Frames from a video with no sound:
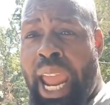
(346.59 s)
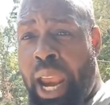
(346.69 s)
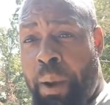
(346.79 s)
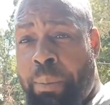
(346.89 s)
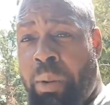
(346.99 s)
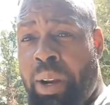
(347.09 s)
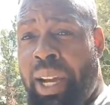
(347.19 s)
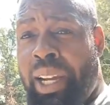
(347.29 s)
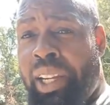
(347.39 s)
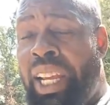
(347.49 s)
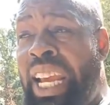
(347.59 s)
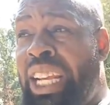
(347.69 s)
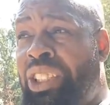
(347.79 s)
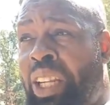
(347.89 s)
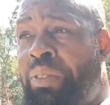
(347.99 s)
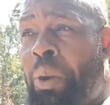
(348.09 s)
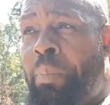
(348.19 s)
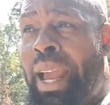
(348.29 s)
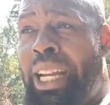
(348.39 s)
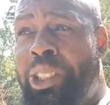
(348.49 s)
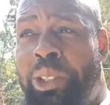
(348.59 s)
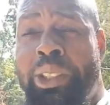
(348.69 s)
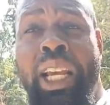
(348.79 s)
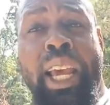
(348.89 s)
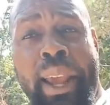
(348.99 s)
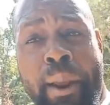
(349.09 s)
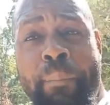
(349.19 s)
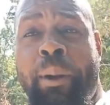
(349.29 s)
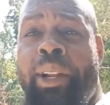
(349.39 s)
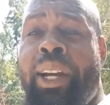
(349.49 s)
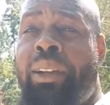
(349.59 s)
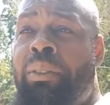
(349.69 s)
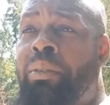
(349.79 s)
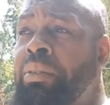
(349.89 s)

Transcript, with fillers: handprint on it instead of your pastor's handprint on it.